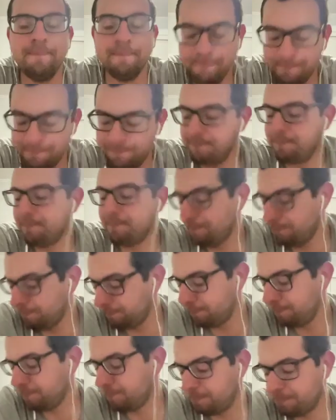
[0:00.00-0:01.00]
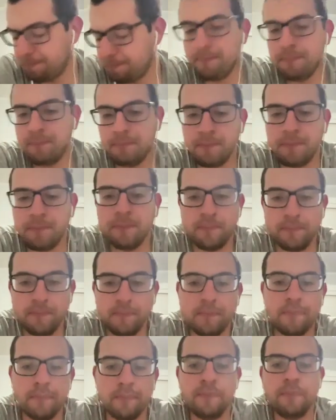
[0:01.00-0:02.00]
so you won't hear me as
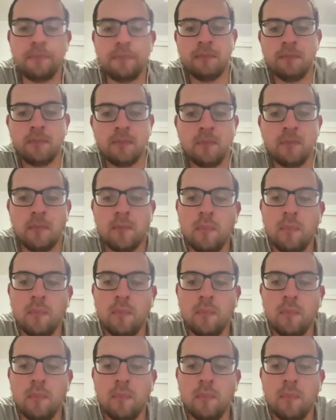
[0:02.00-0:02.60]
much. But